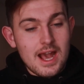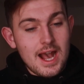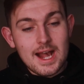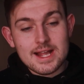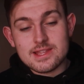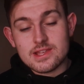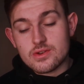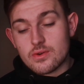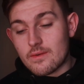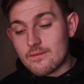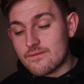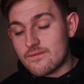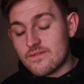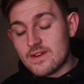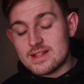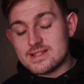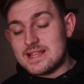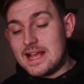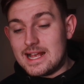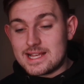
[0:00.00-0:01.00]
added on
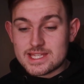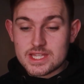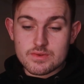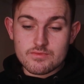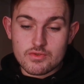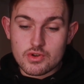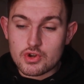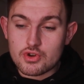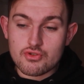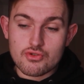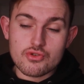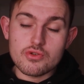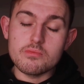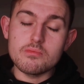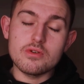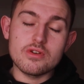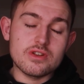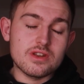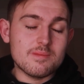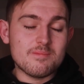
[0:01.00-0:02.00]
fantastic
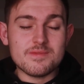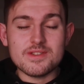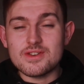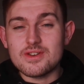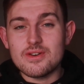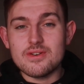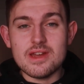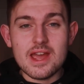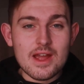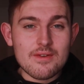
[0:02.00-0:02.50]
recruitment, you know,